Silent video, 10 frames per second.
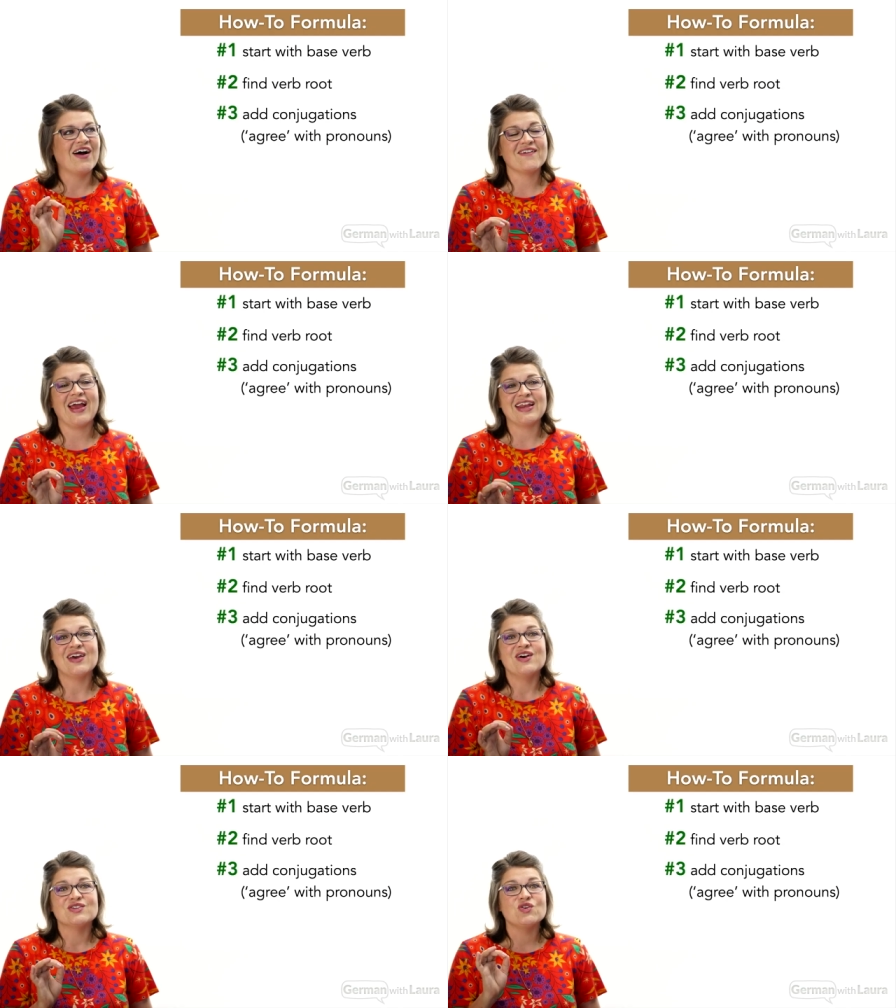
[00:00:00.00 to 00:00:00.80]
All right,
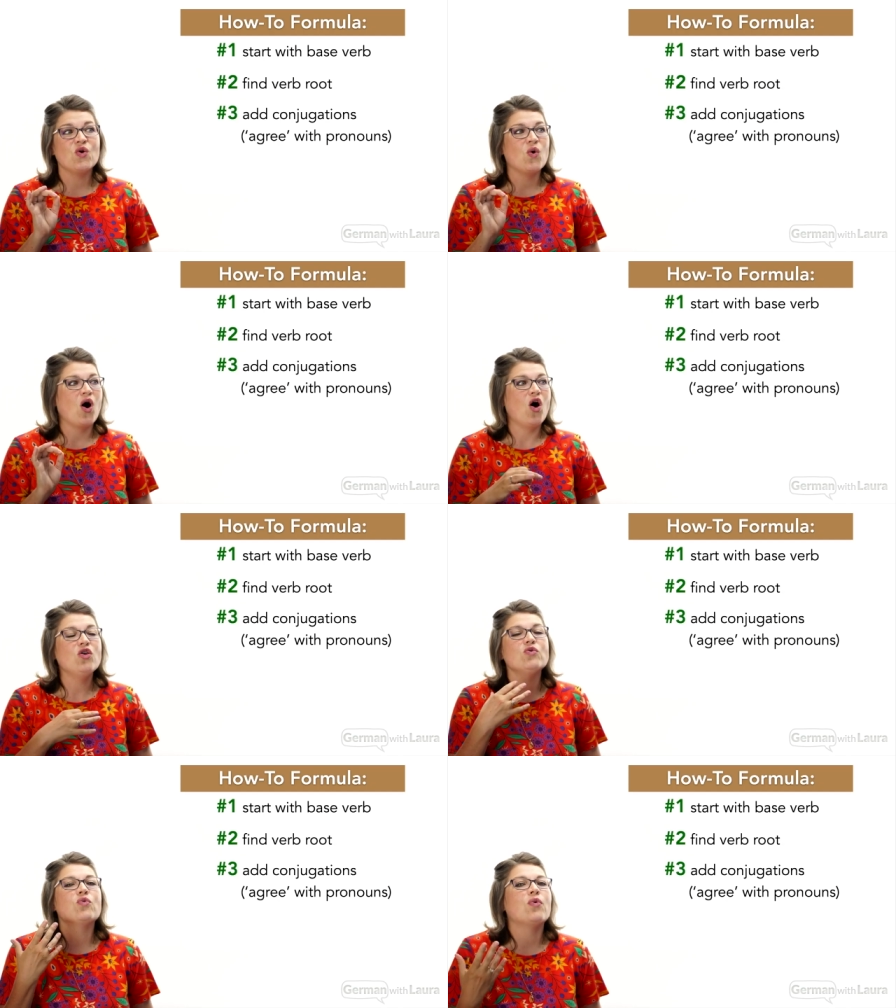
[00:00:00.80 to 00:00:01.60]
so
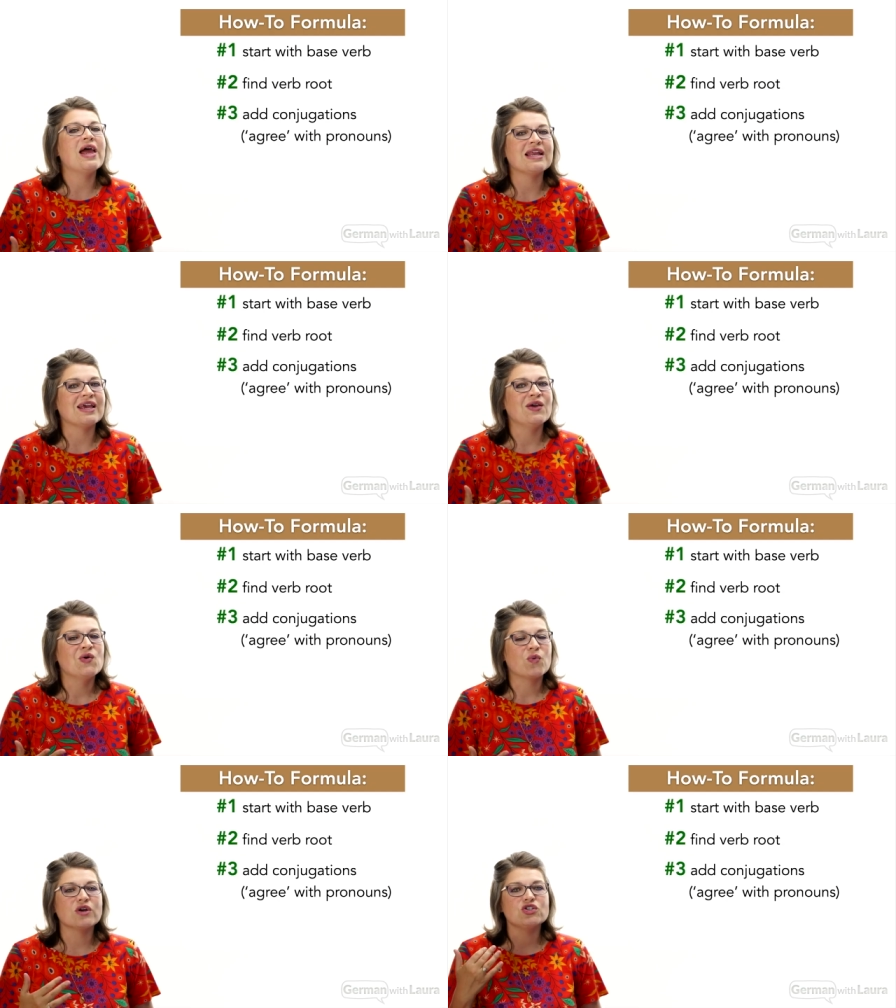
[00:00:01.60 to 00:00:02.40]
already
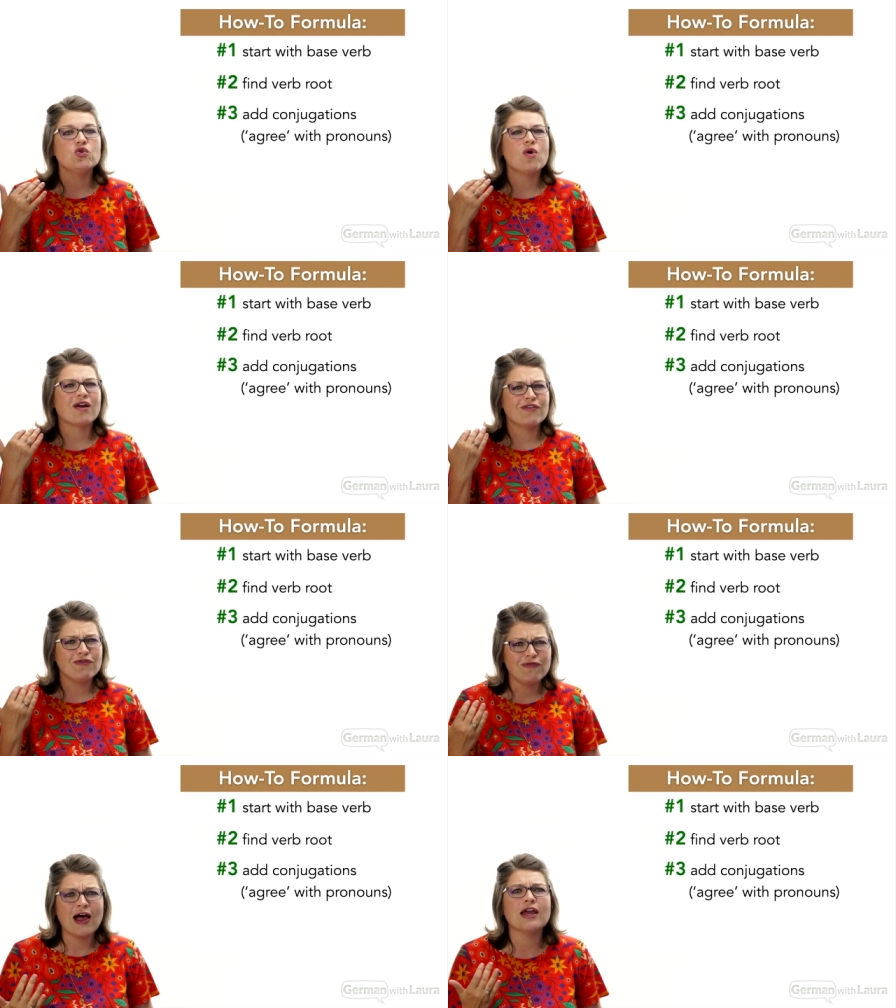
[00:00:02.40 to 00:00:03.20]
we're to our
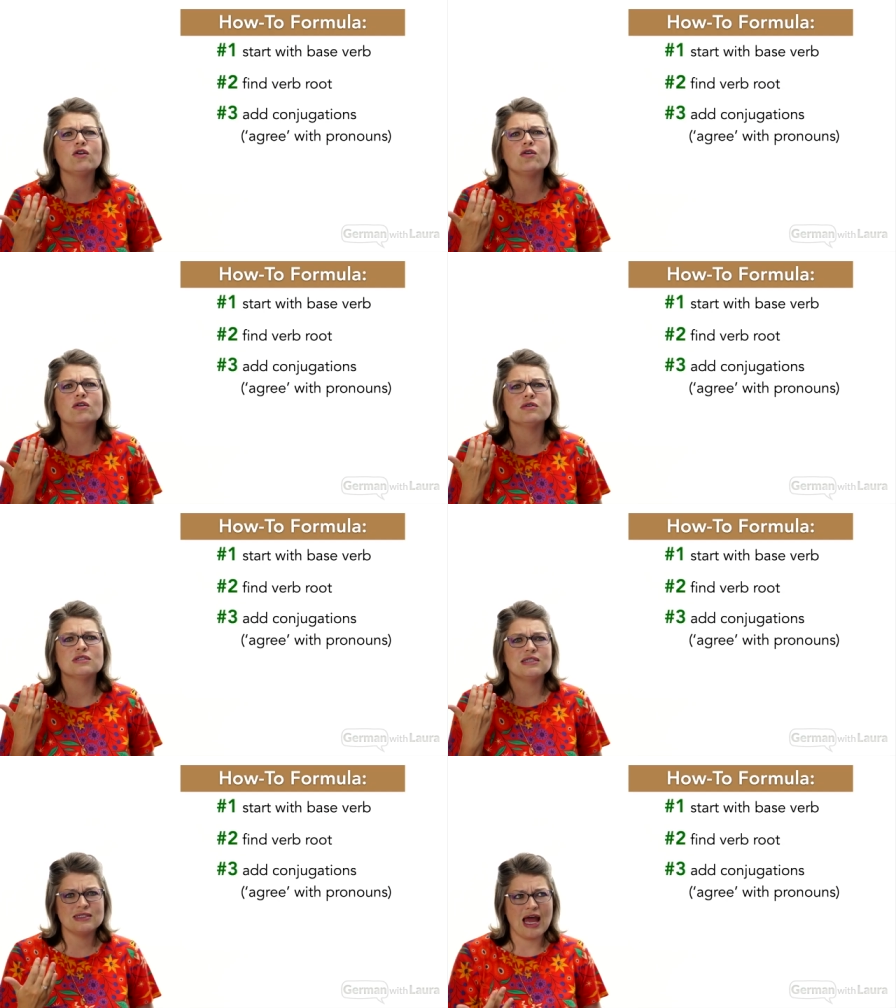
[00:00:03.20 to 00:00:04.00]
final
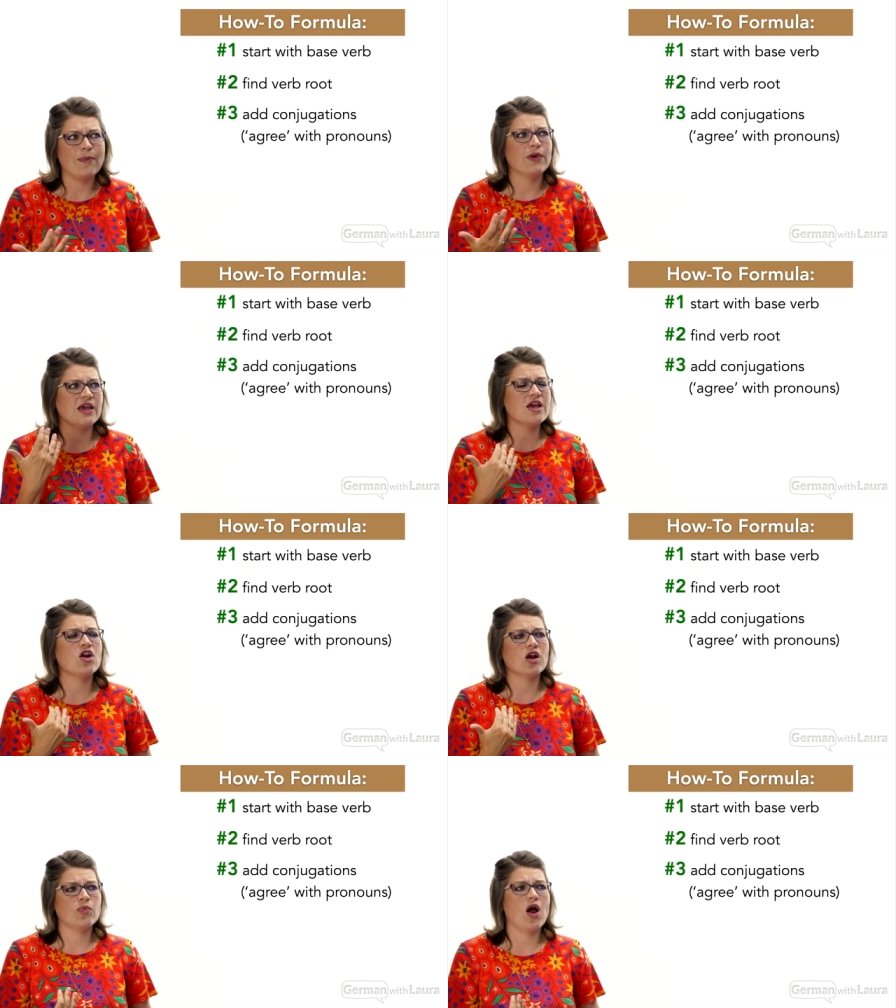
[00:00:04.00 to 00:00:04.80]
step in
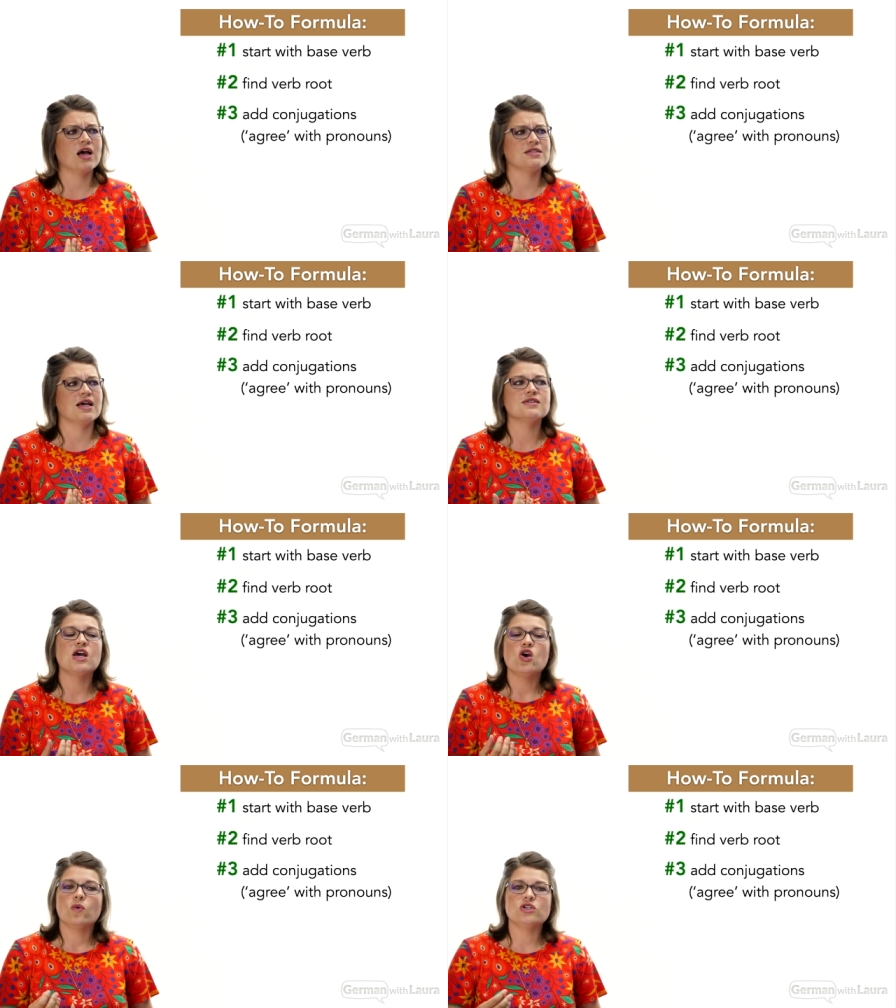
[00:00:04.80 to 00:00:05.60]
our process,
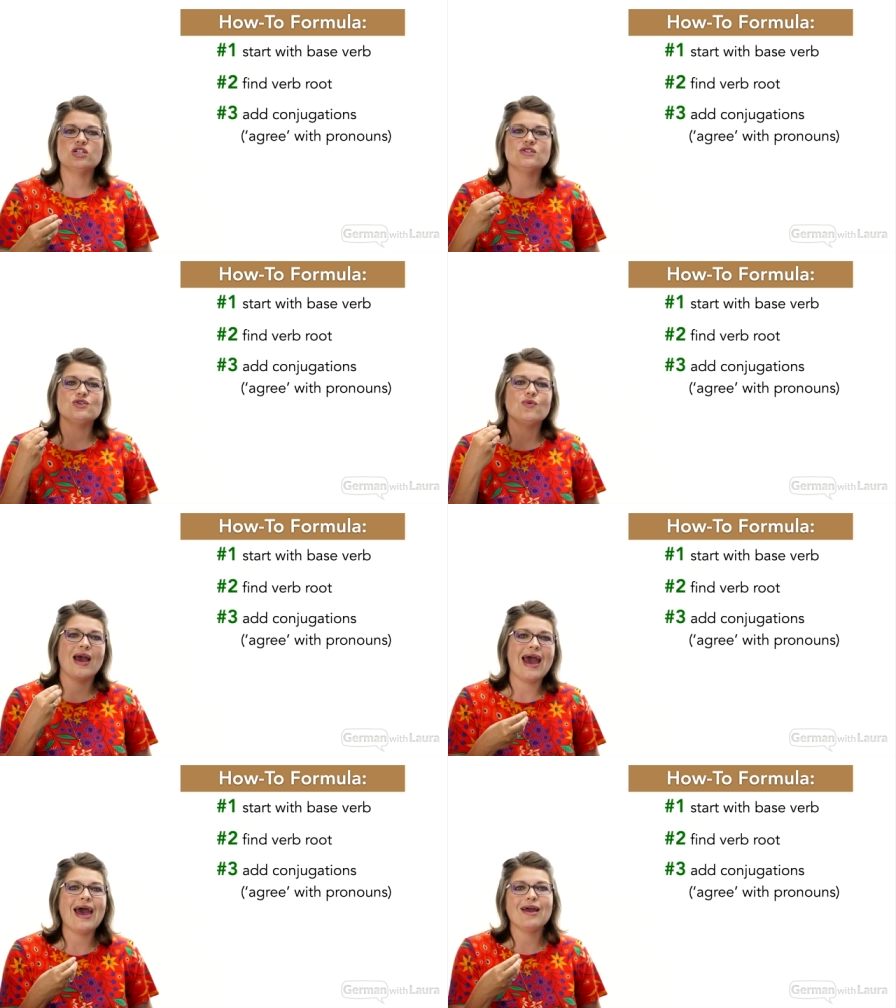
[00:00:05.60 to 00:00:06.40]
which is to
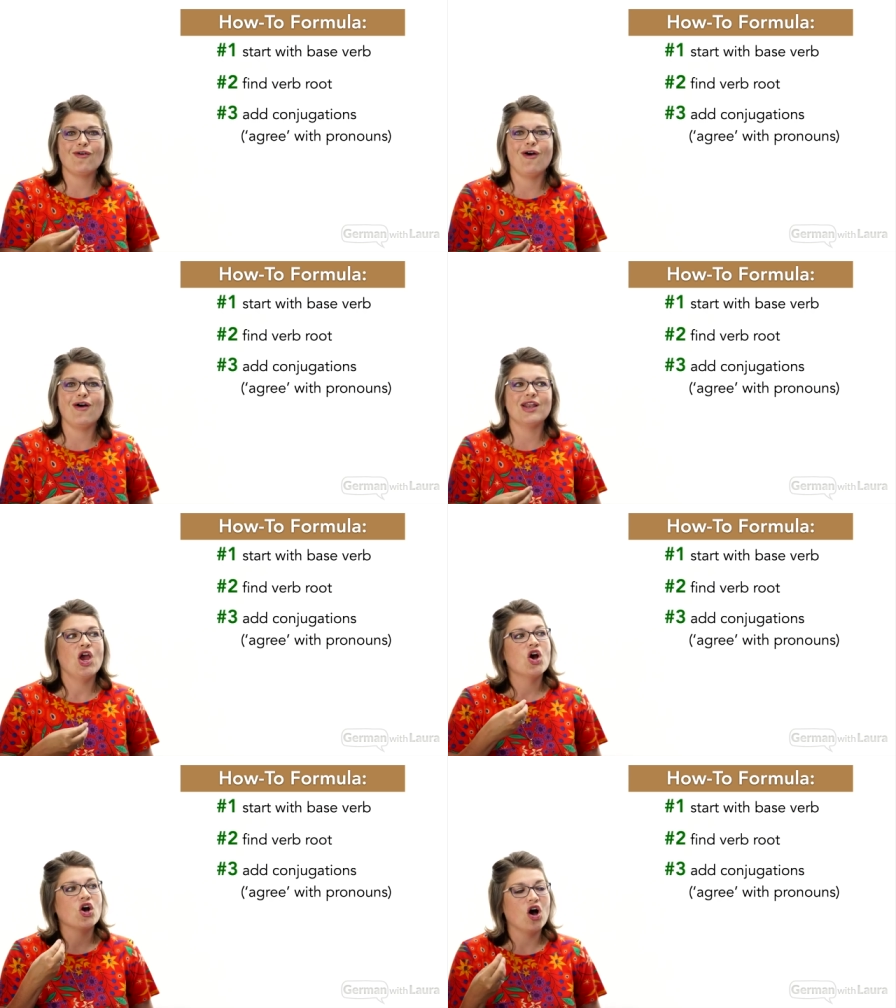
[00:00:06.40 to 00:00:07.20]
add
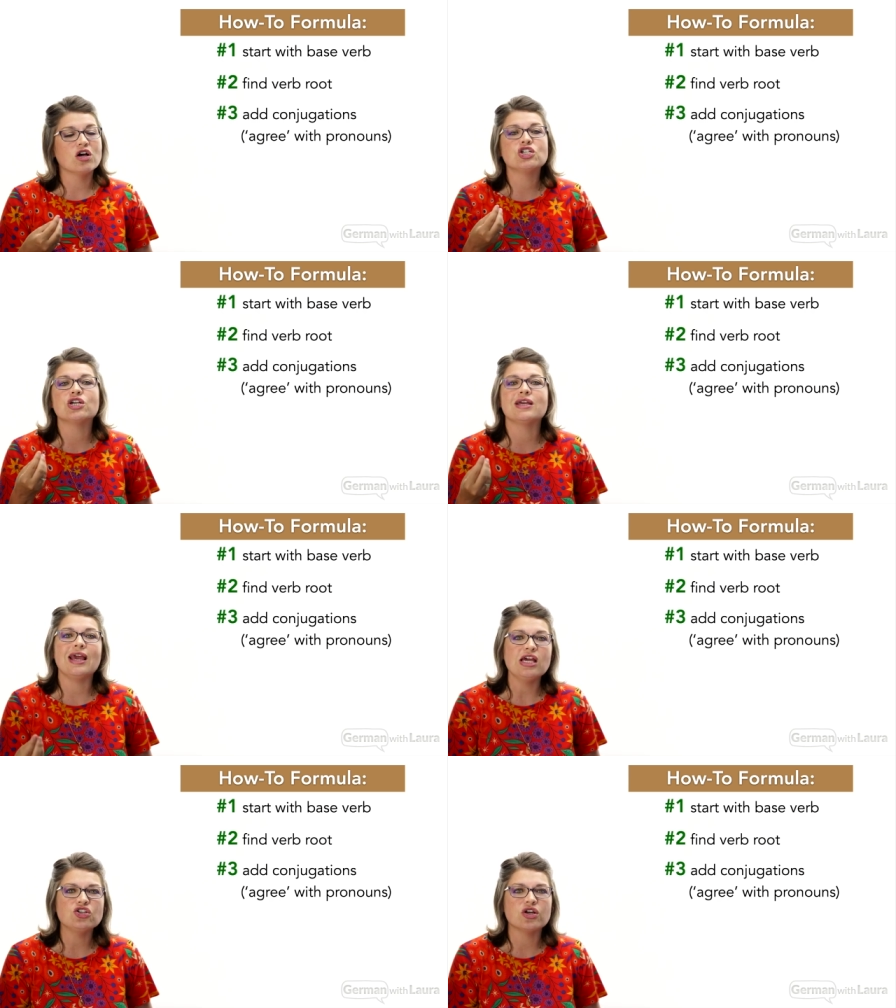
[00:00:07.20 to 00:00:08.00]
on
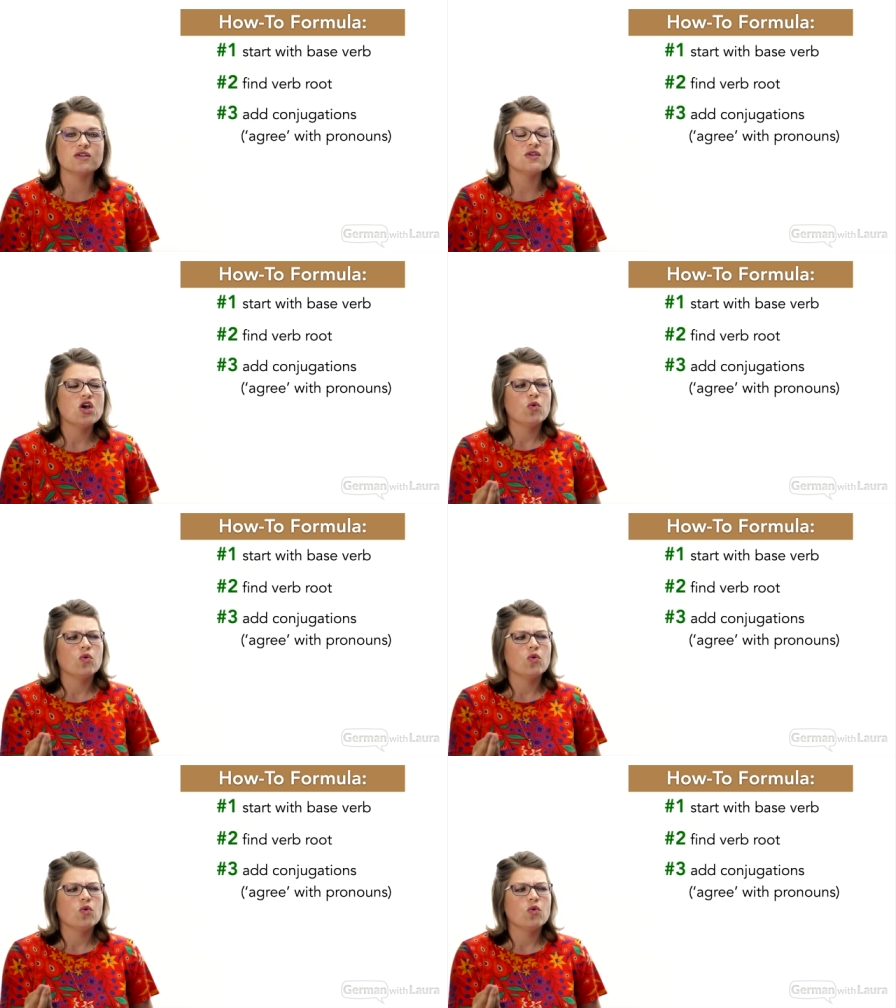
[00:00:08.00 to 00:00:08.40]
conjugations